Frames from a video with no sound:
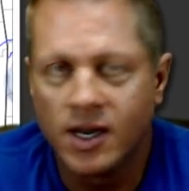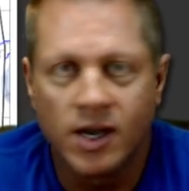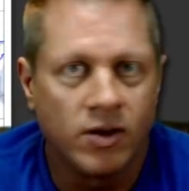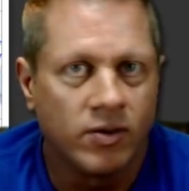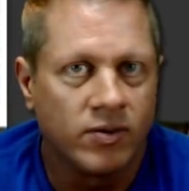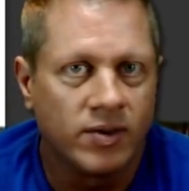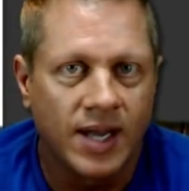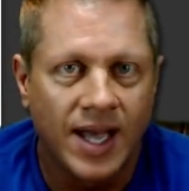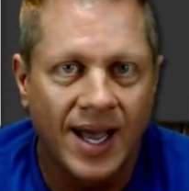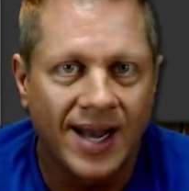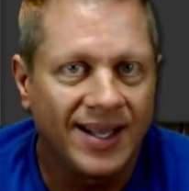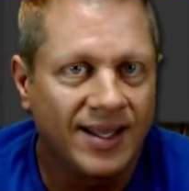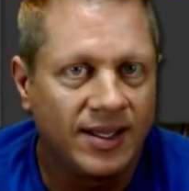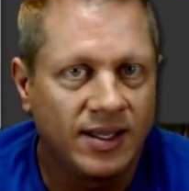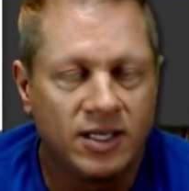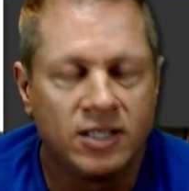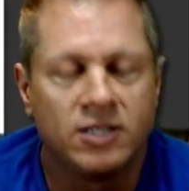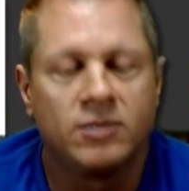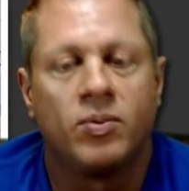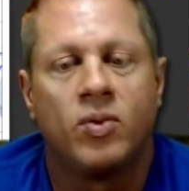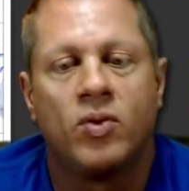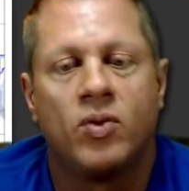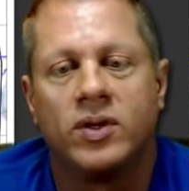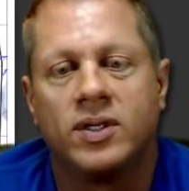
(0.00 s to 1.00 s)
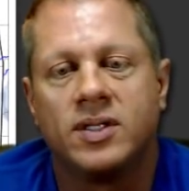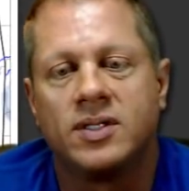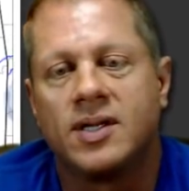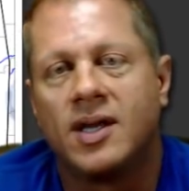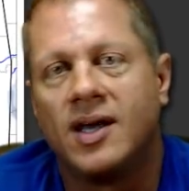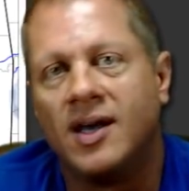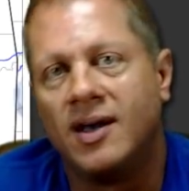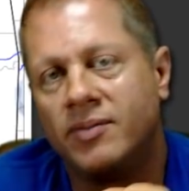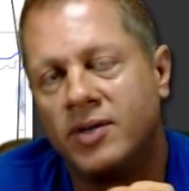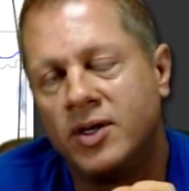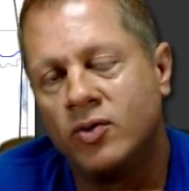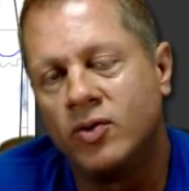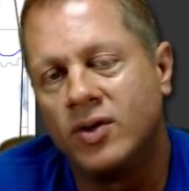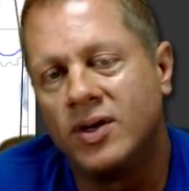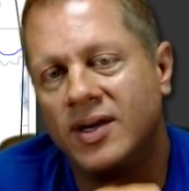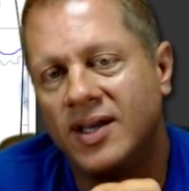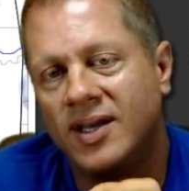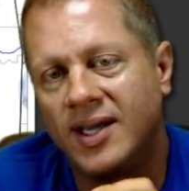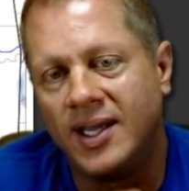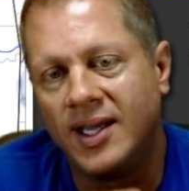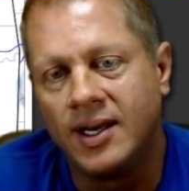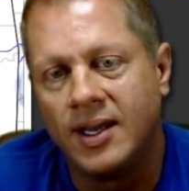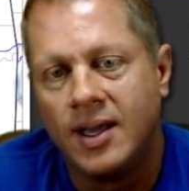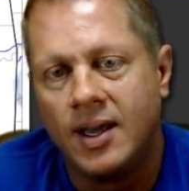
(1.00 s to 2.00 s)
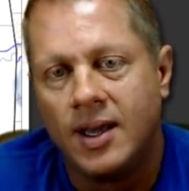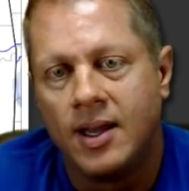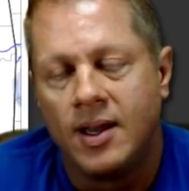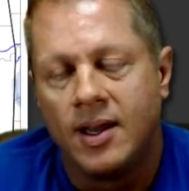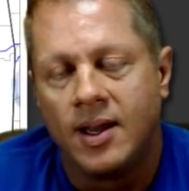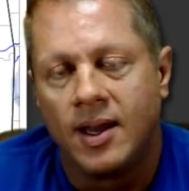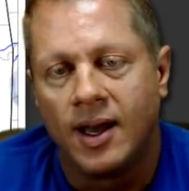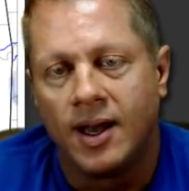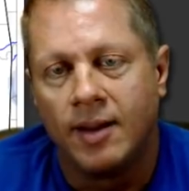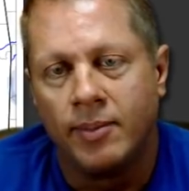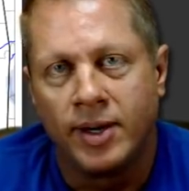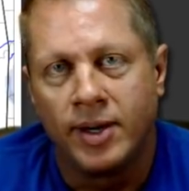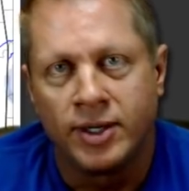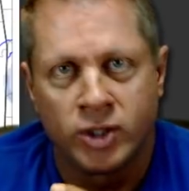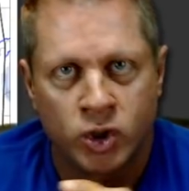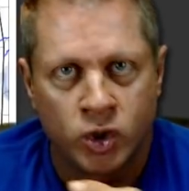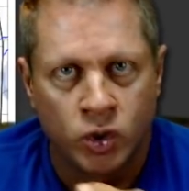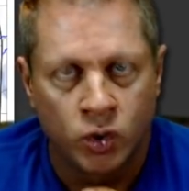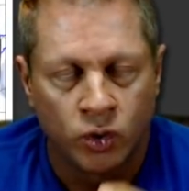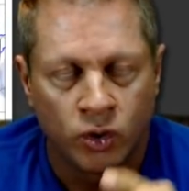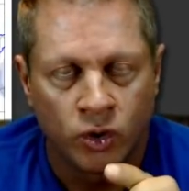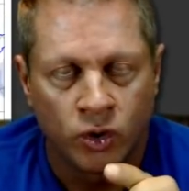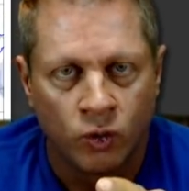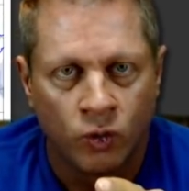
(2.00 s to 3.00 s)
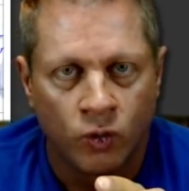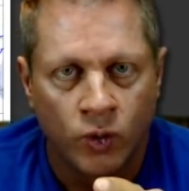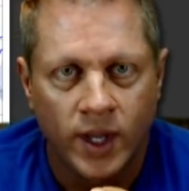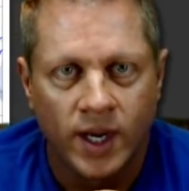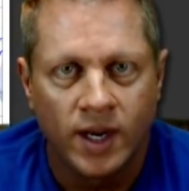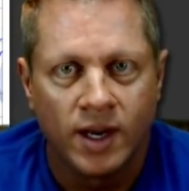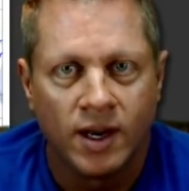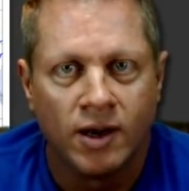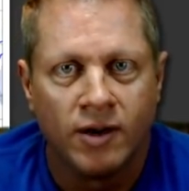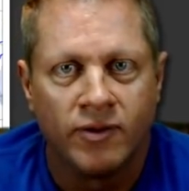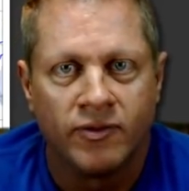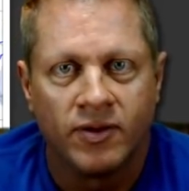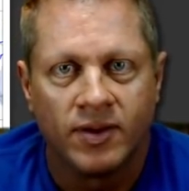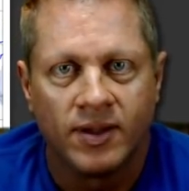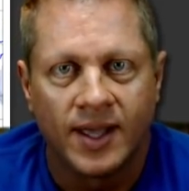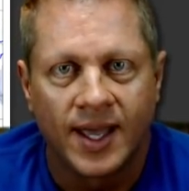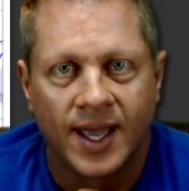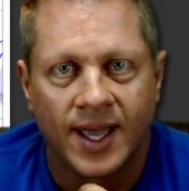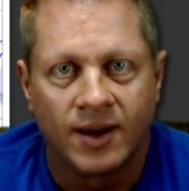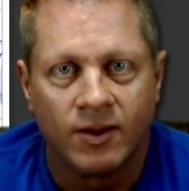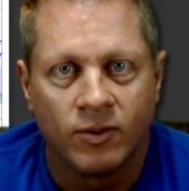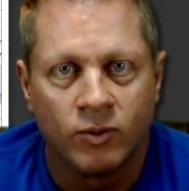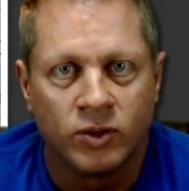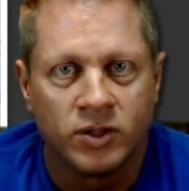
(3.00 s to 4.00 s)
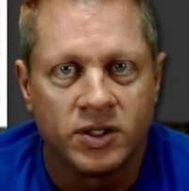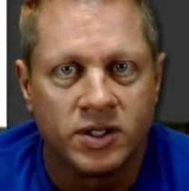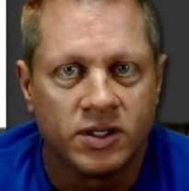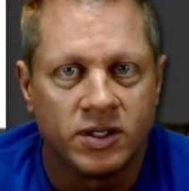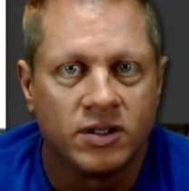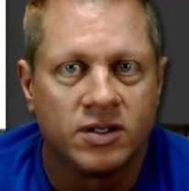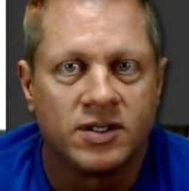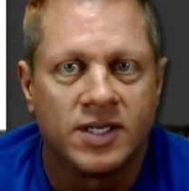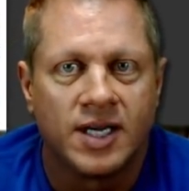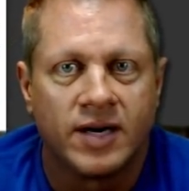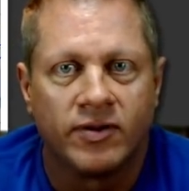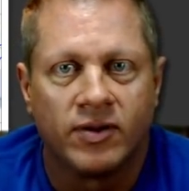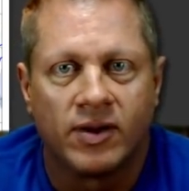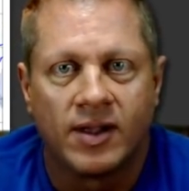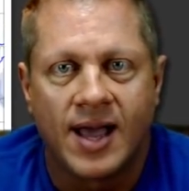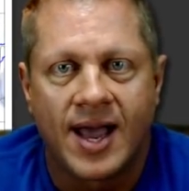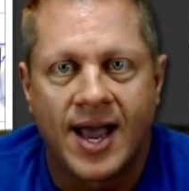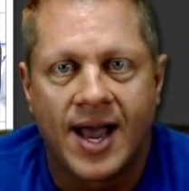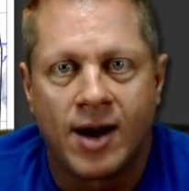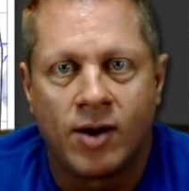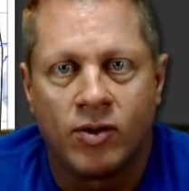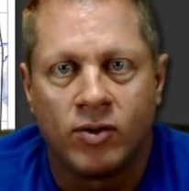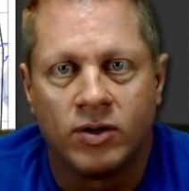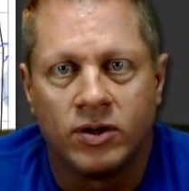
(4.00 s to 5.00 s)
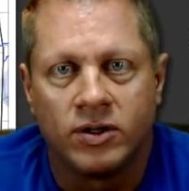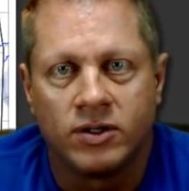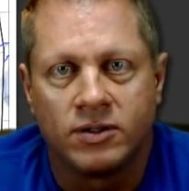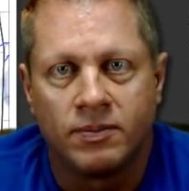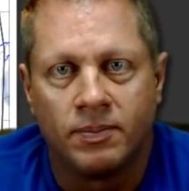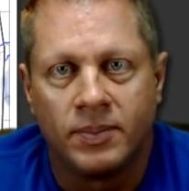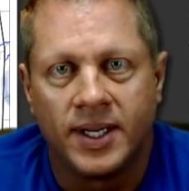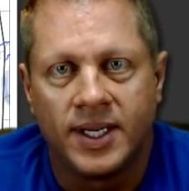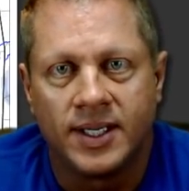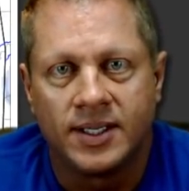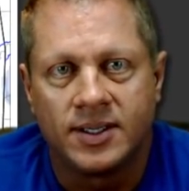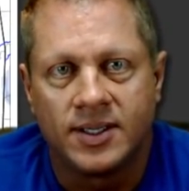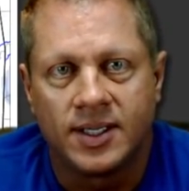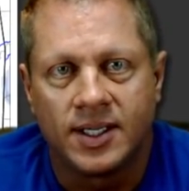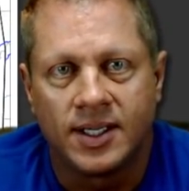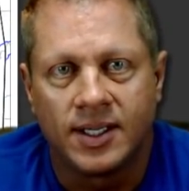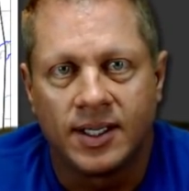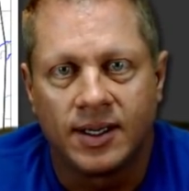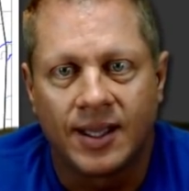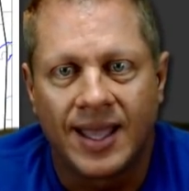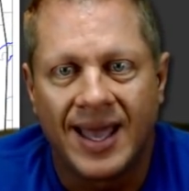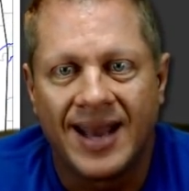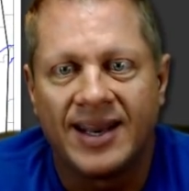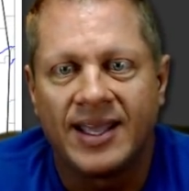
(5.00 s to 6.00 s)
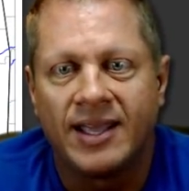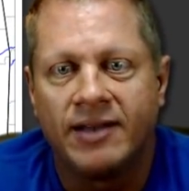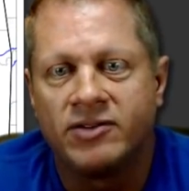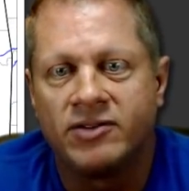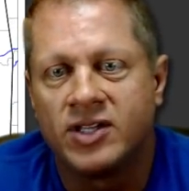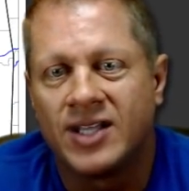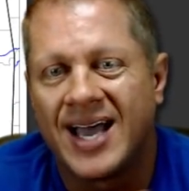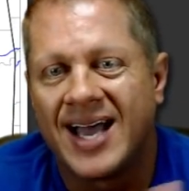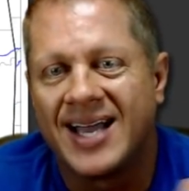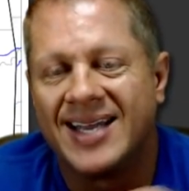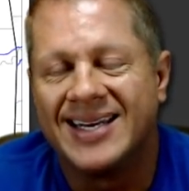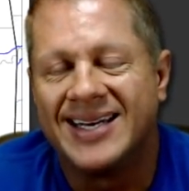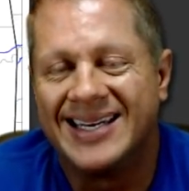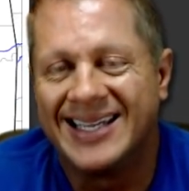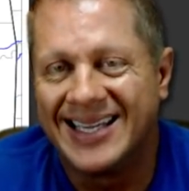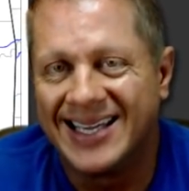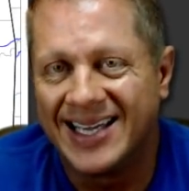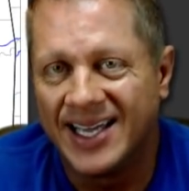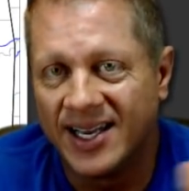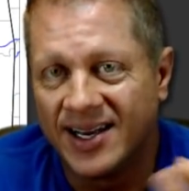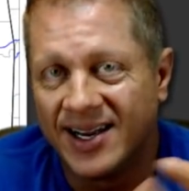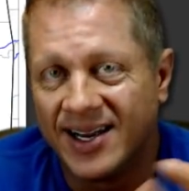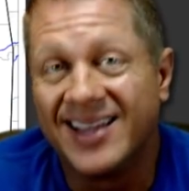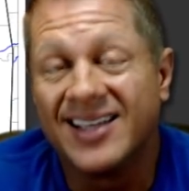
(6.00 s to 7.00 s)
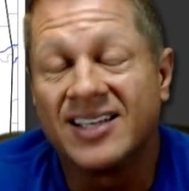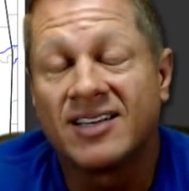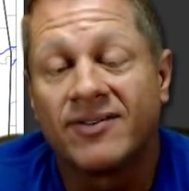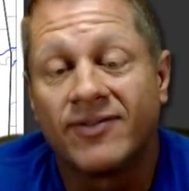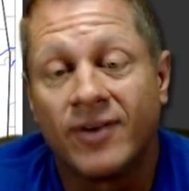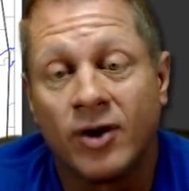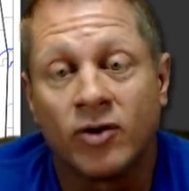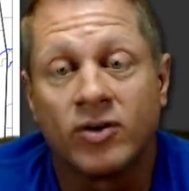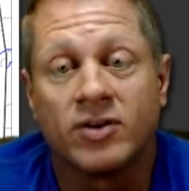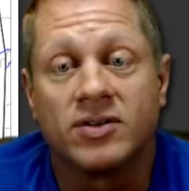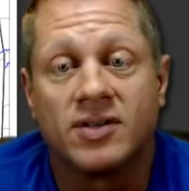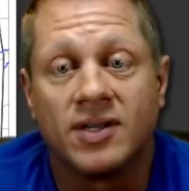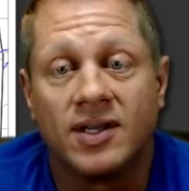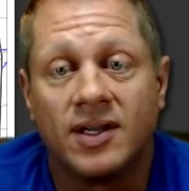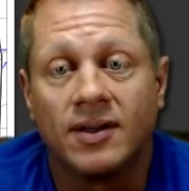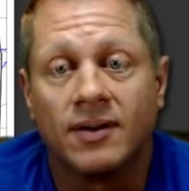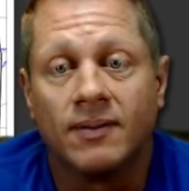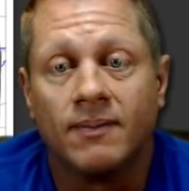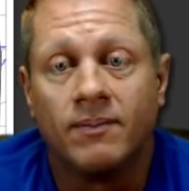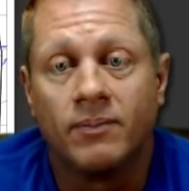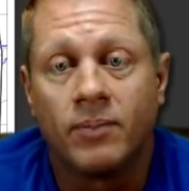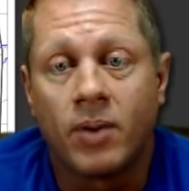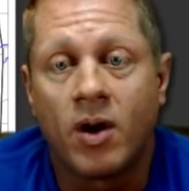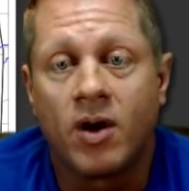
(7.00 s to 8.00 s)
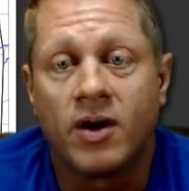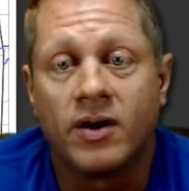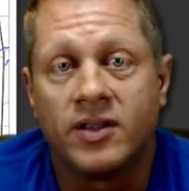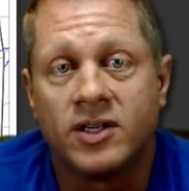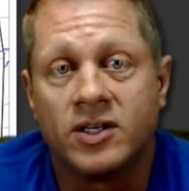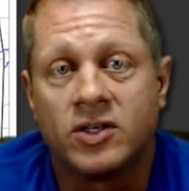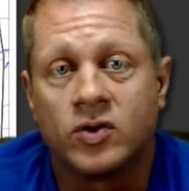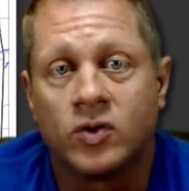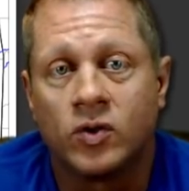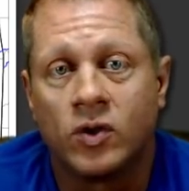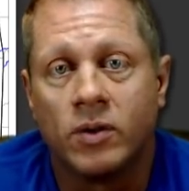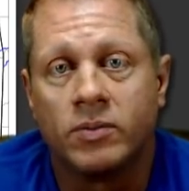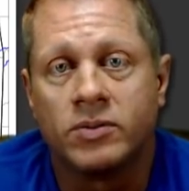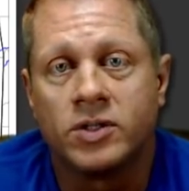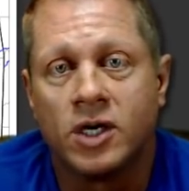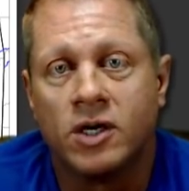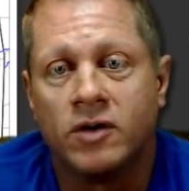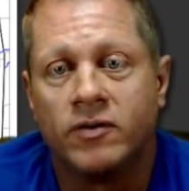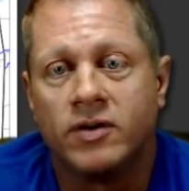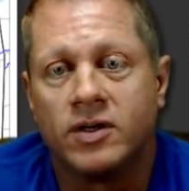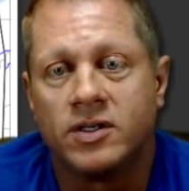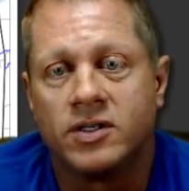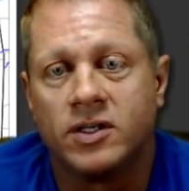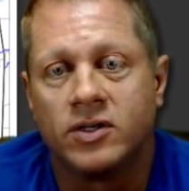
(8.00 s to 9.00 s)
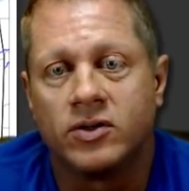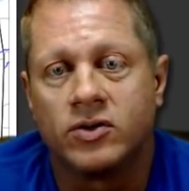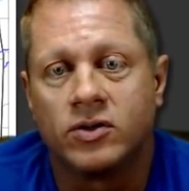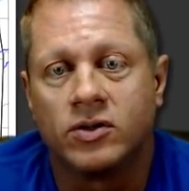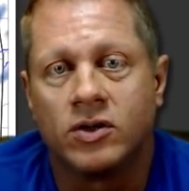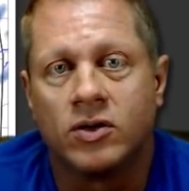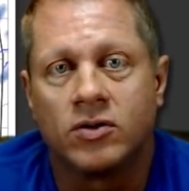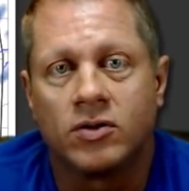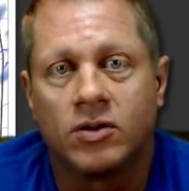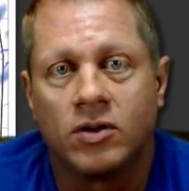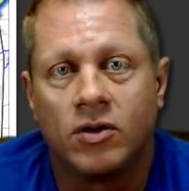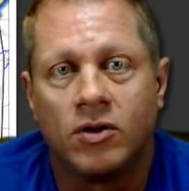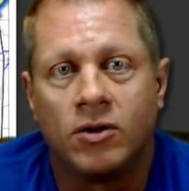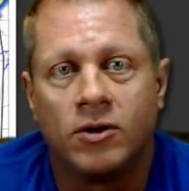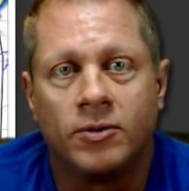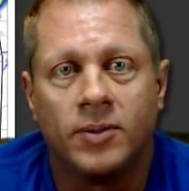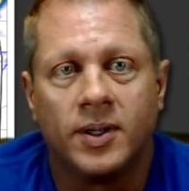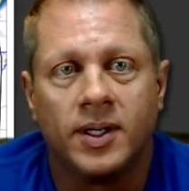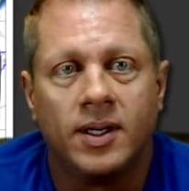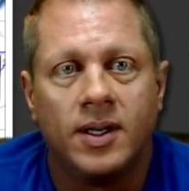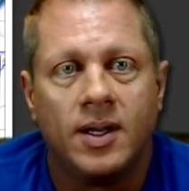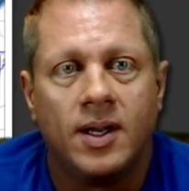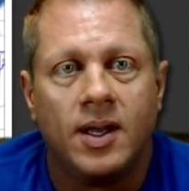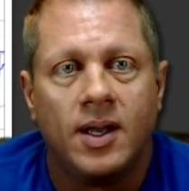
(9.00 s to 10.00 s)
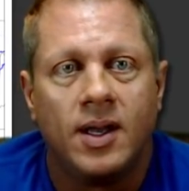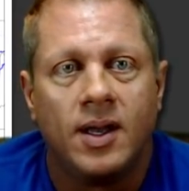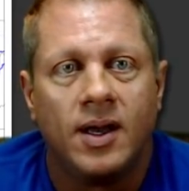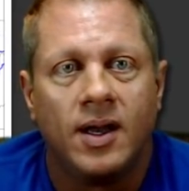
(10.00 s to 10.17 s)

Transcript: No, not at this point in time. You would need a much shorter window for that, and we're still several hours, but kind of gives you the idea. It is focusing part of these storms over central Oklahoma.